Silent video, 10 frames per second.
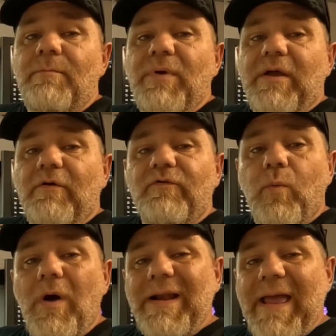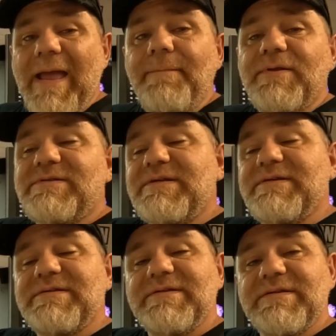Because what happens
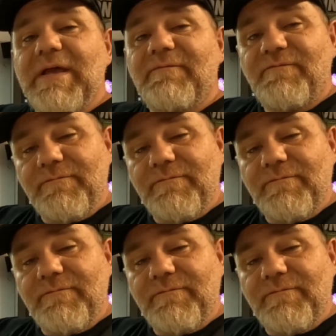is as the